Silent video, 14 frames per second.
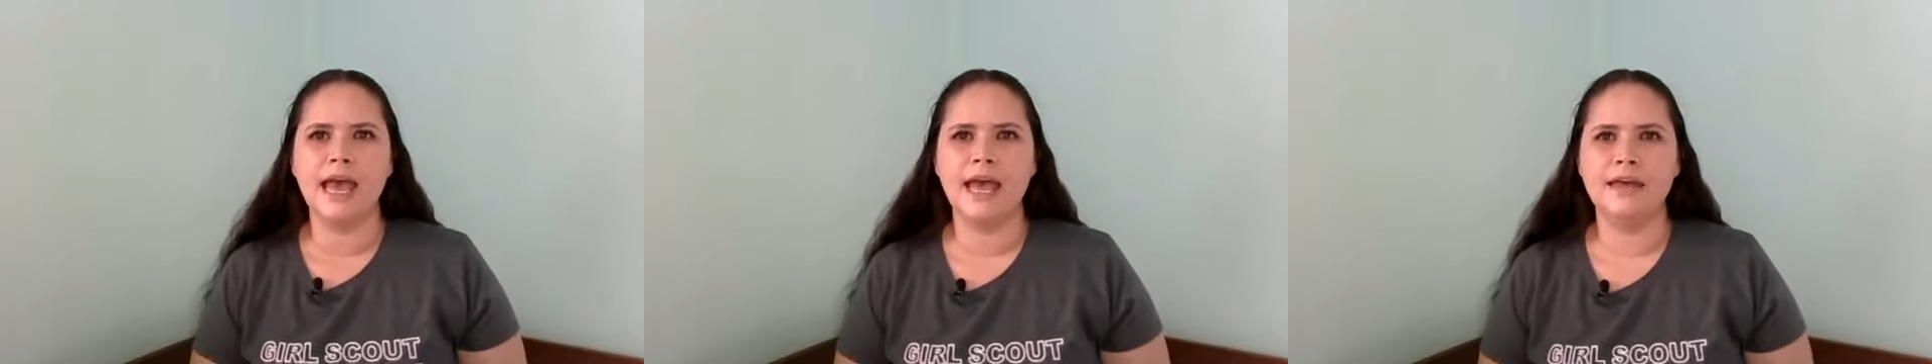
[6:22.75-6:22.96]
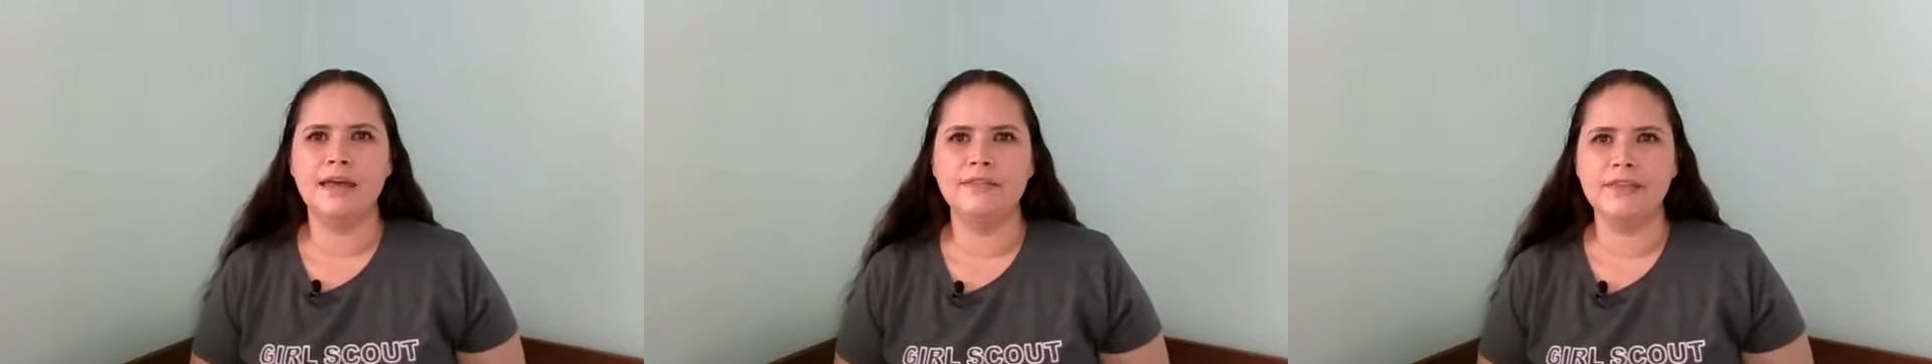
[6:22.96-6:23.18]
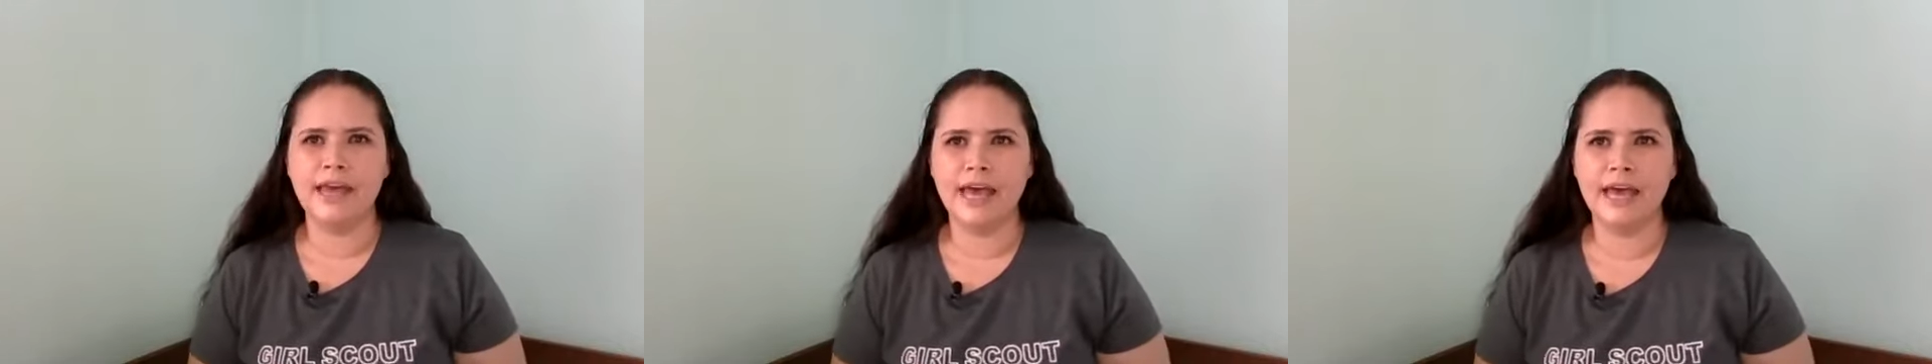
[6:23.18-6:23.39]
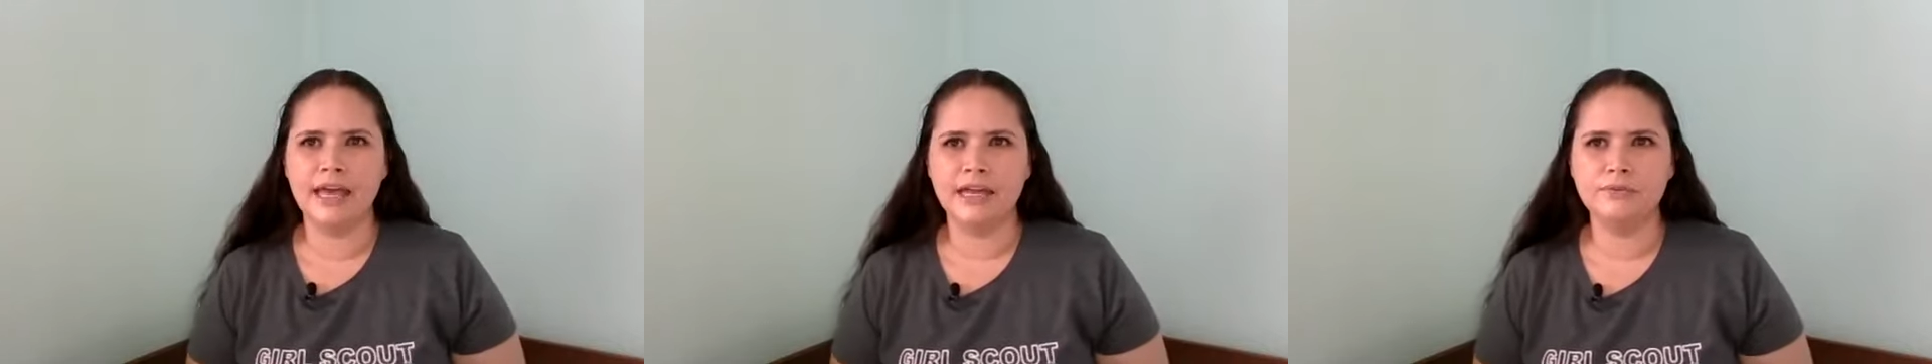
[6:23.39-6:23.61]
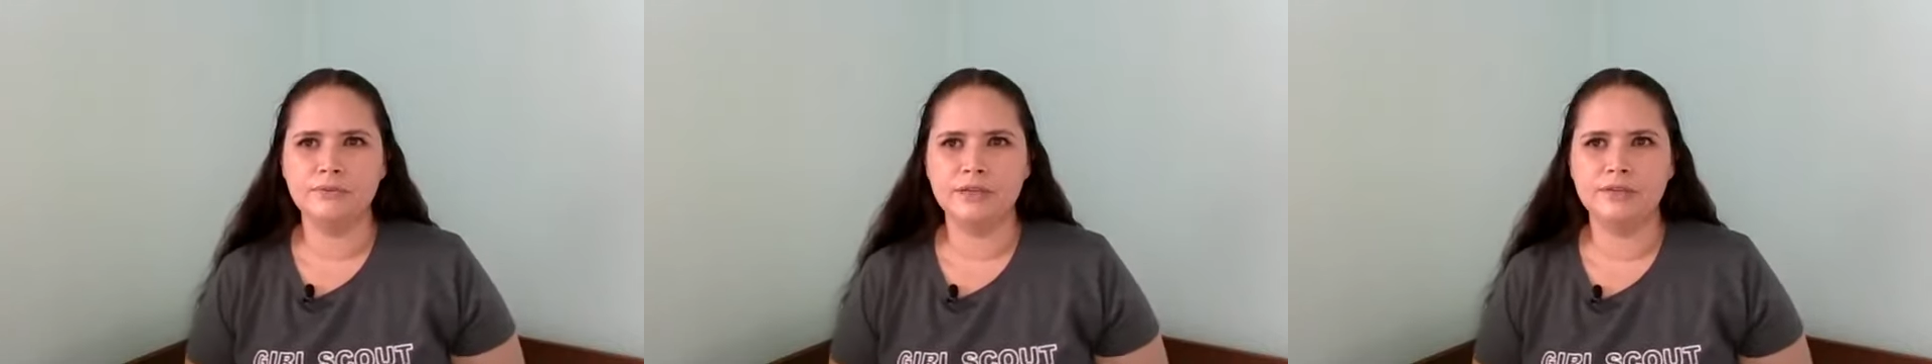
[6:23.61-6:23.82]
And
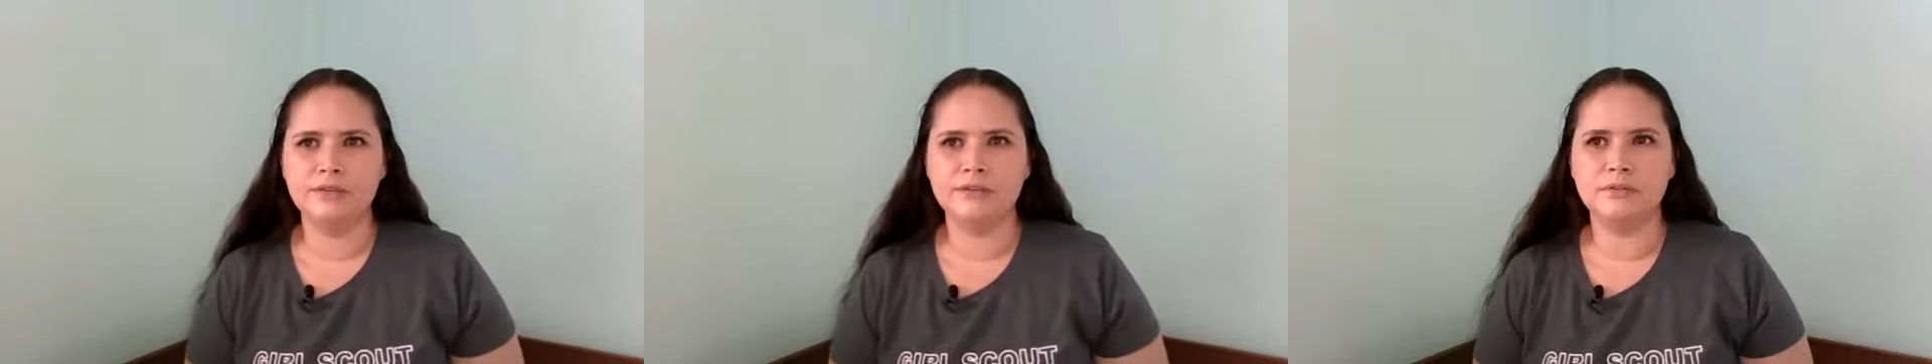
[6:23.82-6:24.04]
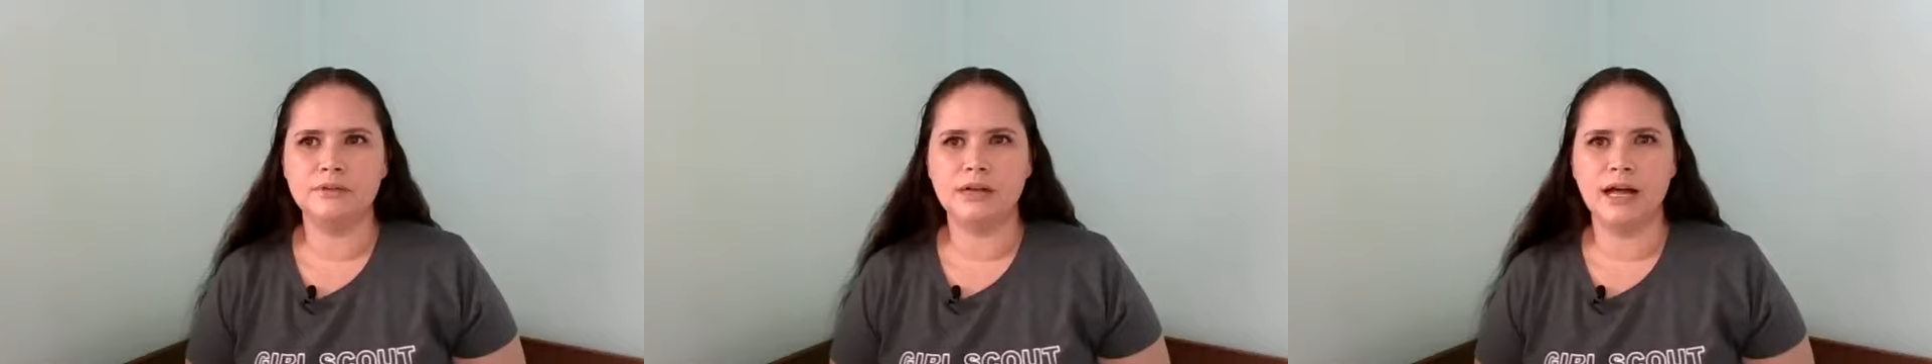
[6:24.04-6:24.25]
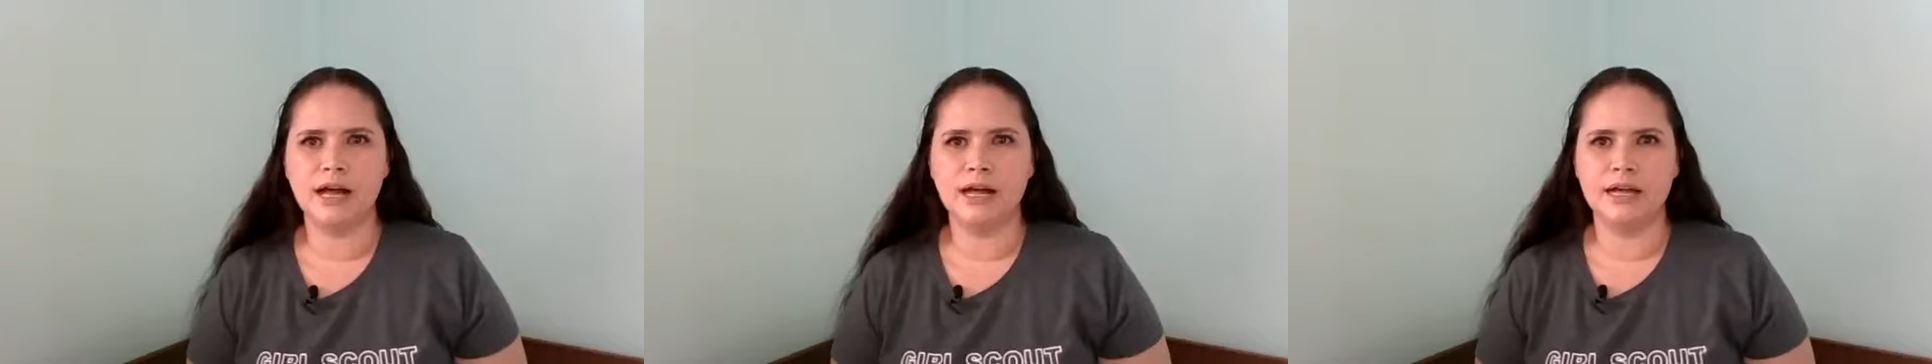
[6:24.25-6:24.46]
then we will